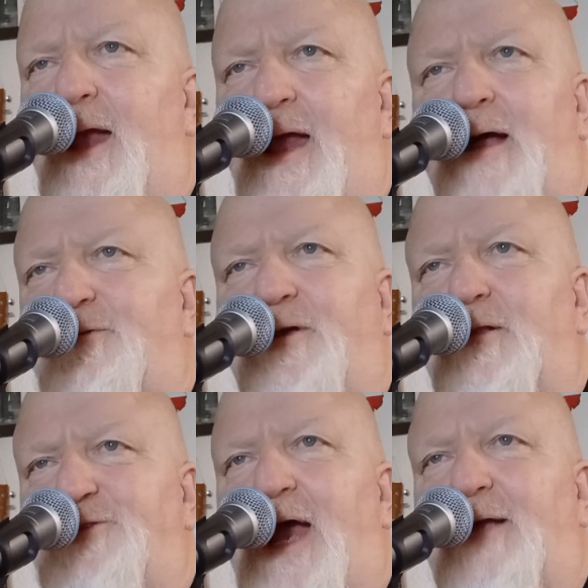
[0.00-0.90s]
and I was
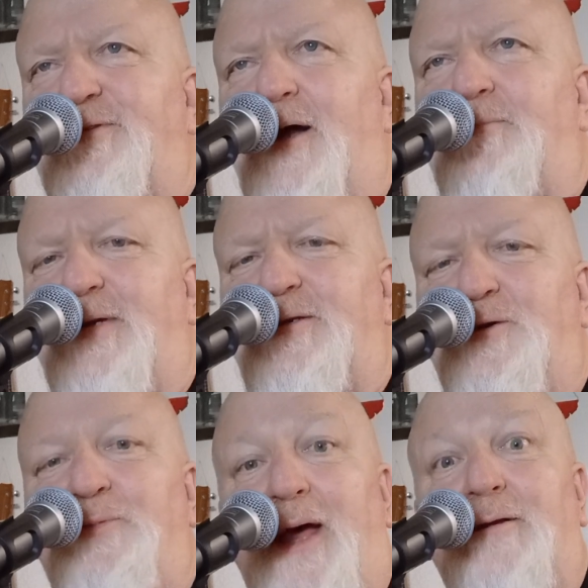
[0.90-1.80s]
all jazzed up, the
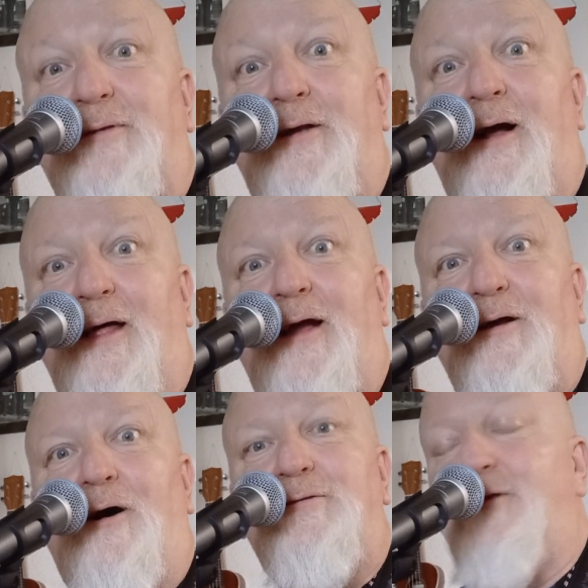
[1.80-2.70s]
new pedal, you know how that
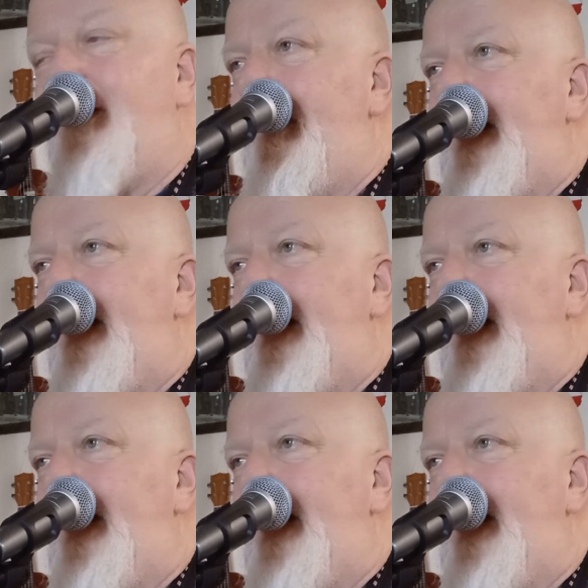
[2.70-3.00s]
goes.